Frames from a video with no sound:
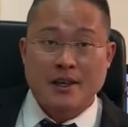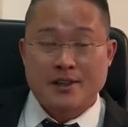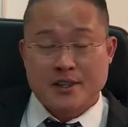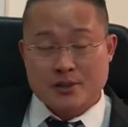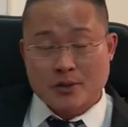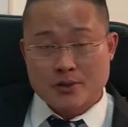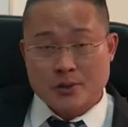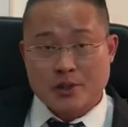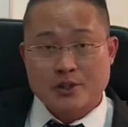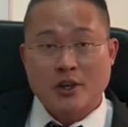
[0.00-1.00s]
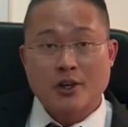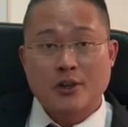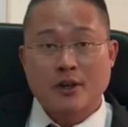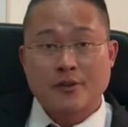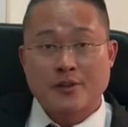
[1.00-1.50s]
there's also the tort
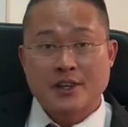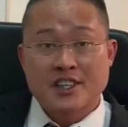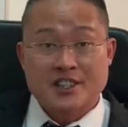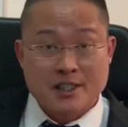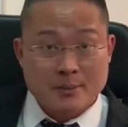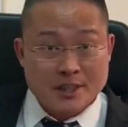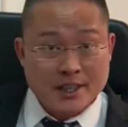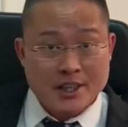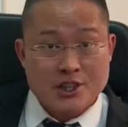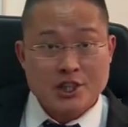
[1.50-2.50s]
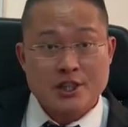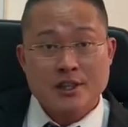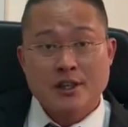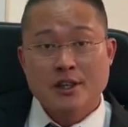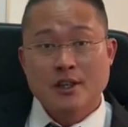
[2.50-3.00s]
of intimidation,
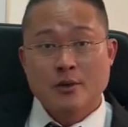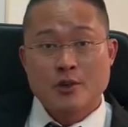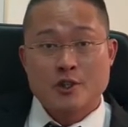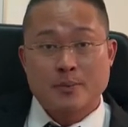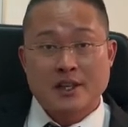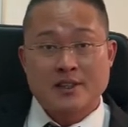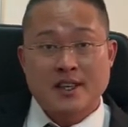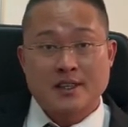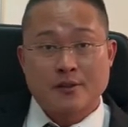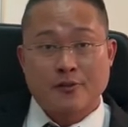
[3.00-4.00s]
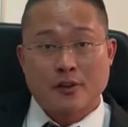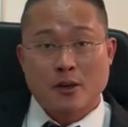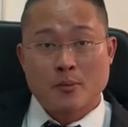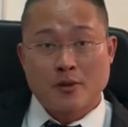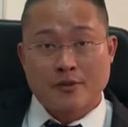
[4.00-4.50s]
which may take the
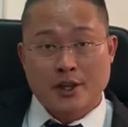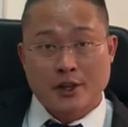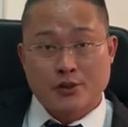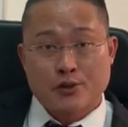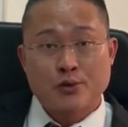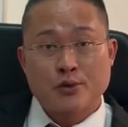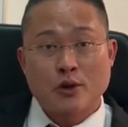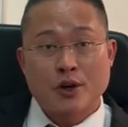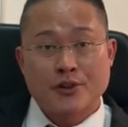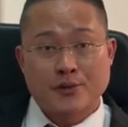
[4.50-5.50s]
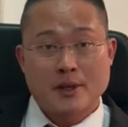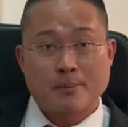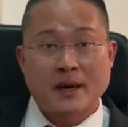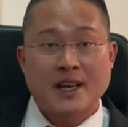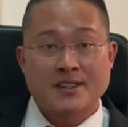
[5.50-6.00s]
form of two or three
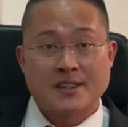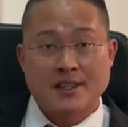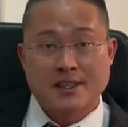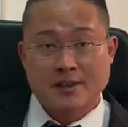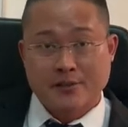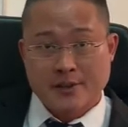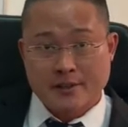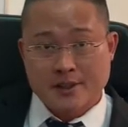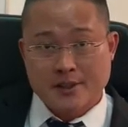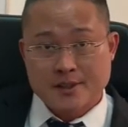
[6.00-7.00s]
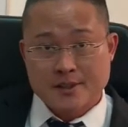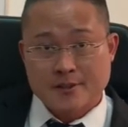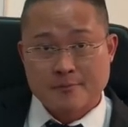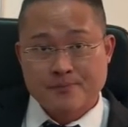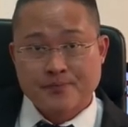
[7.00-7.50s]
party interference.
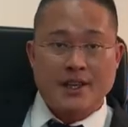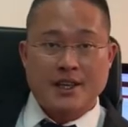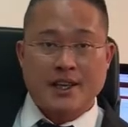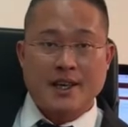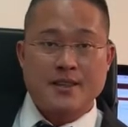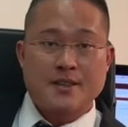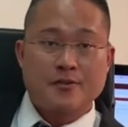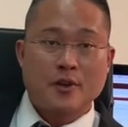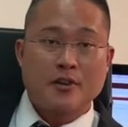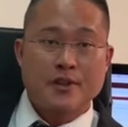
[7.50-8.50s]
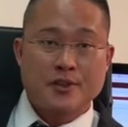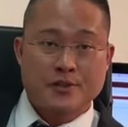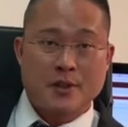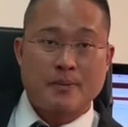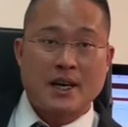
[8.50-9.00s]
In a case involving
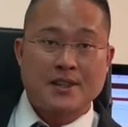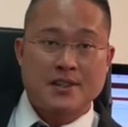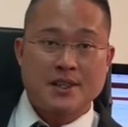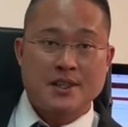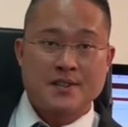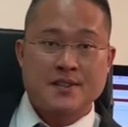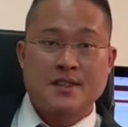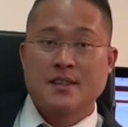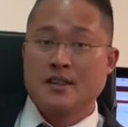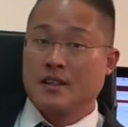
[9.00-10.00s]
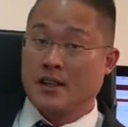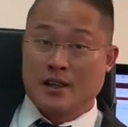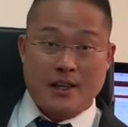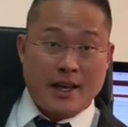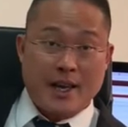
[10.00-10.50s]
three parties,
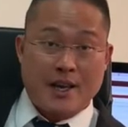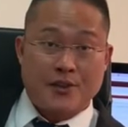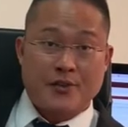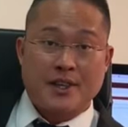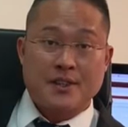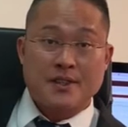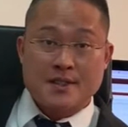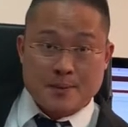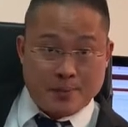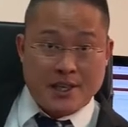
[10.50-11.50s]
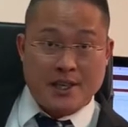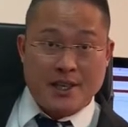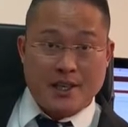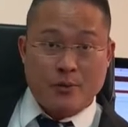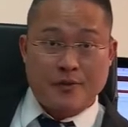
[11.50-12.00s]
A threatens
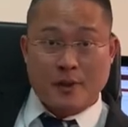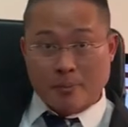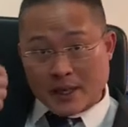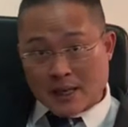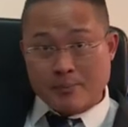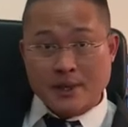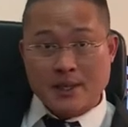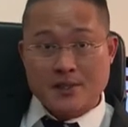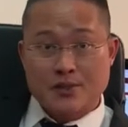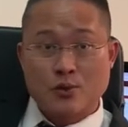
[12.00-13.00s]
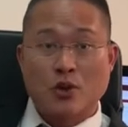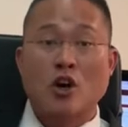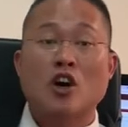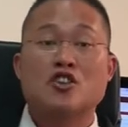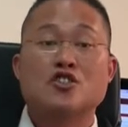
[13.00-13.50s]
B with the purpose to
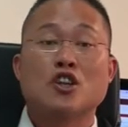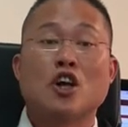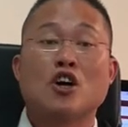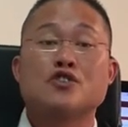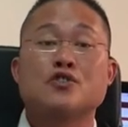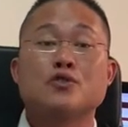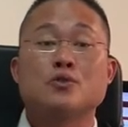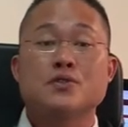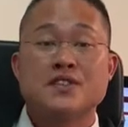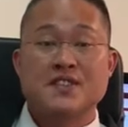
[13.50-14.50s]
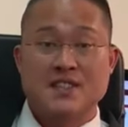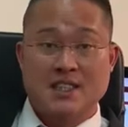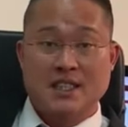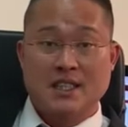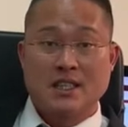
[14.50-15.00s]
cause loss to C.